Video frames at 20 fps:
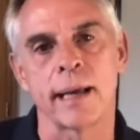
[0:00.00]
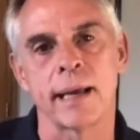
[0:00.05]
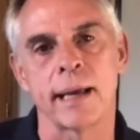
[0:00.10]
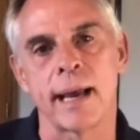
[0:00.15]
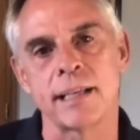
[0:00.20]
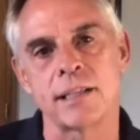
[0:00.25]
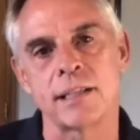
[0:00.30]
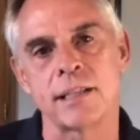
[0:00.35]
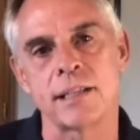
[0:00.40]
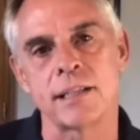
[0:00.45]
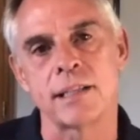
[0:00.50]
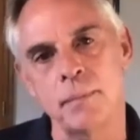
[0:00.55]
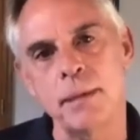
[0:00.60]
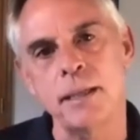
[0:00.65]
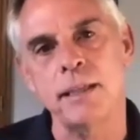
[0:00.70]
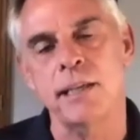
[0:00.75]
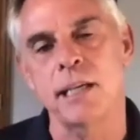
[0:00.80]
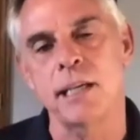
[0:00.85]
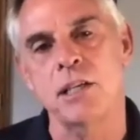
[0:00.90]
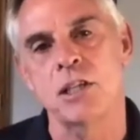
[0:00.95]
And I said, let me
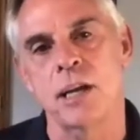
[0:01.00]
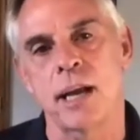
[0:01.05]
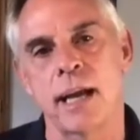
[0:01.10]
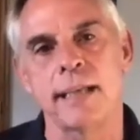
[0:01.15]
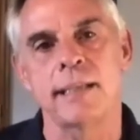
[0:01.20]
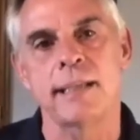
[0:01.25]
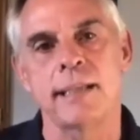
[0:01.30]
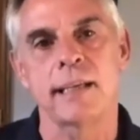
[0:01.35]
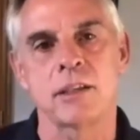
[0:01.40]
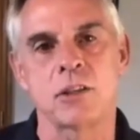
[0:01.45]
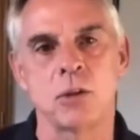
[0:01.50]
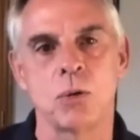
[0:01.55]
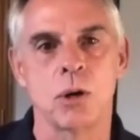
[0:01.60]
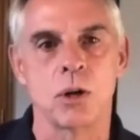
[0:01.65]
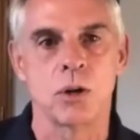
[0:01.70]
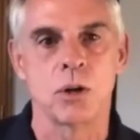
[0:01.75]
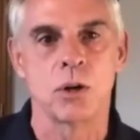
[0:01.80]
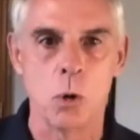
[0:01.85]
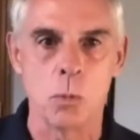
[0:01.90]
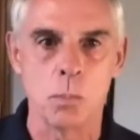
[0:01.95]
teach an idea to a
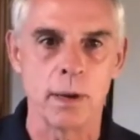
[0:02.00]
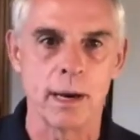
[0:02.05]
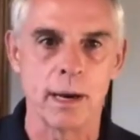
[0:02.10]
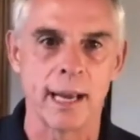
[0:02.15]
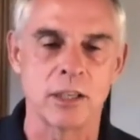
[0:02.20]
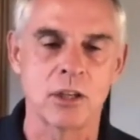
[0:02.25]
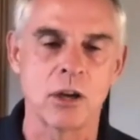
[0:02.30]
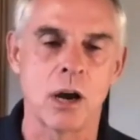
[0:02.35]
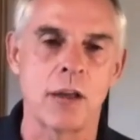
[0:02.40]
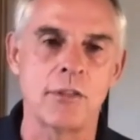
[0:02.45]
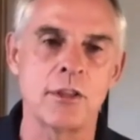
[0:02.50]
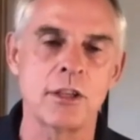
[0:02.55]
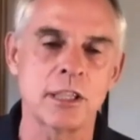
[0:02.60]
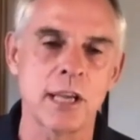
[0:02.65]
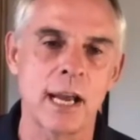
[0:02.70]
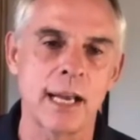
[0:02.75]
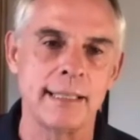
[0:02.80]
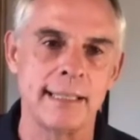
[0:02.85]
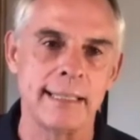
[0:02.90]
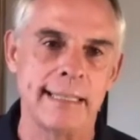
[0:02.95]
group. And I taught this
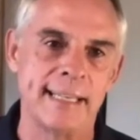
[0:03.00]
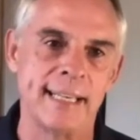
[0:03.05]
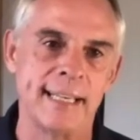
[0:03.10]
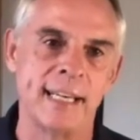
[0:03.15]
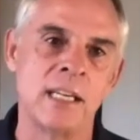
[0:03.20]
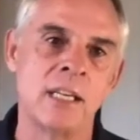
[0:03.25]
idea